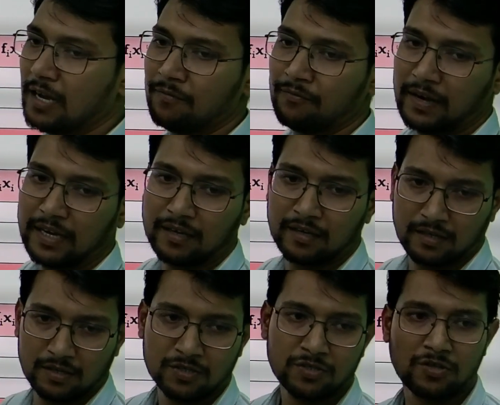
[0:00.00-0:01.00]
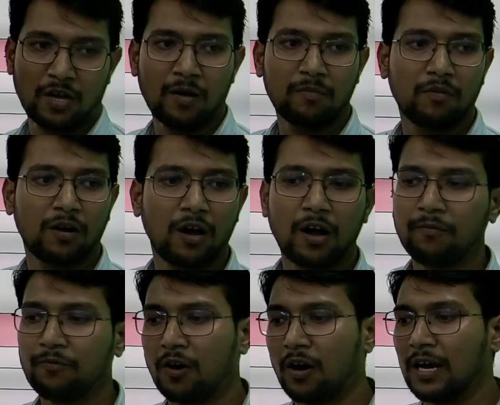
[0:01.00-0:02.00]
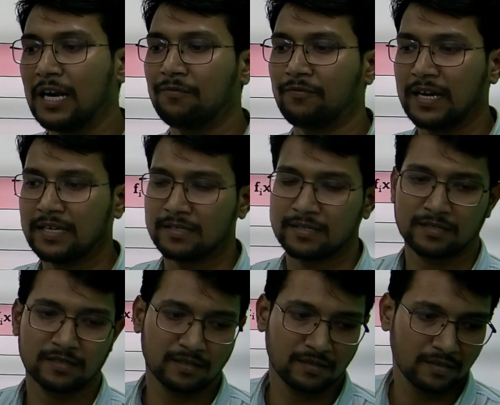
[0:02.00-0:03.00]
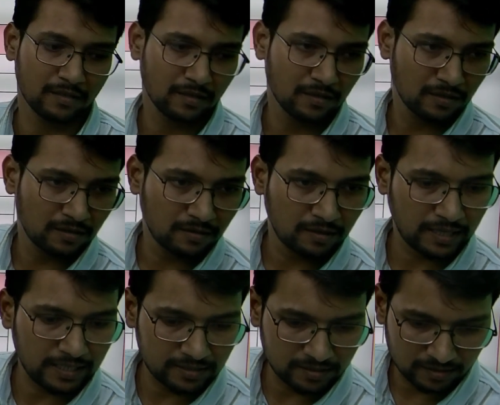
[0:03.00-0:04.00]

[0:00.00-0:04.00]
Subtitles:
Fi. Sum of all Fi's. Right?